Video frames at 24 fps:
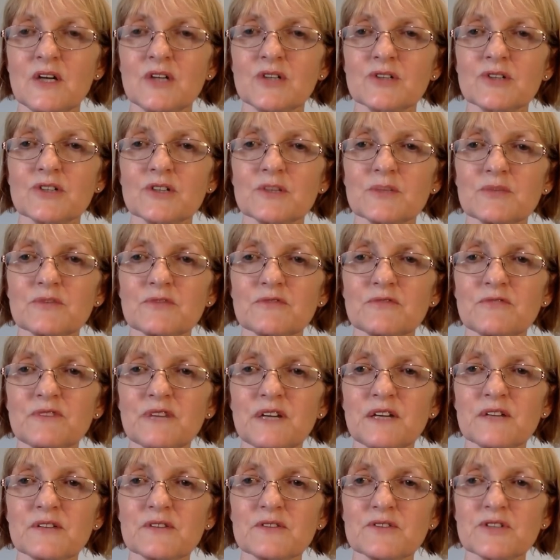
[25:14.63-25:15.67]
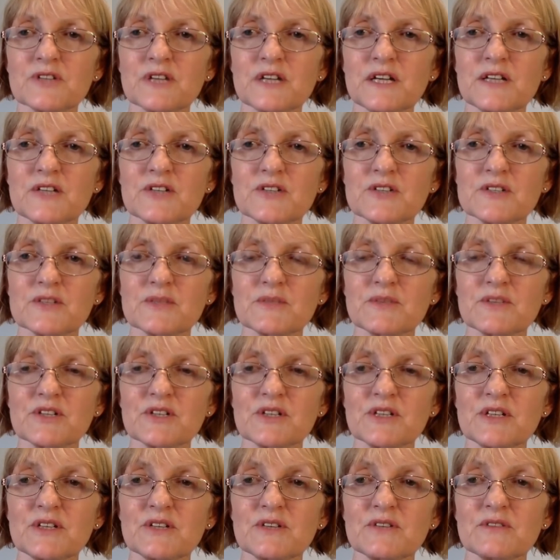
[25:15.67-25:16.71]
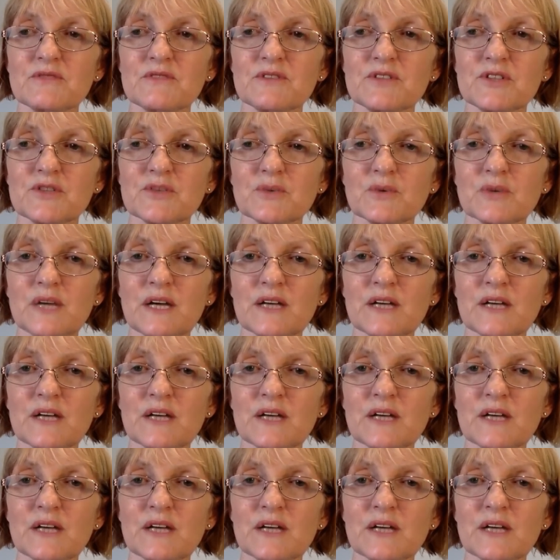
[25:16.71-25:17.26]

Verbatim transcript: to the profound changes which an individual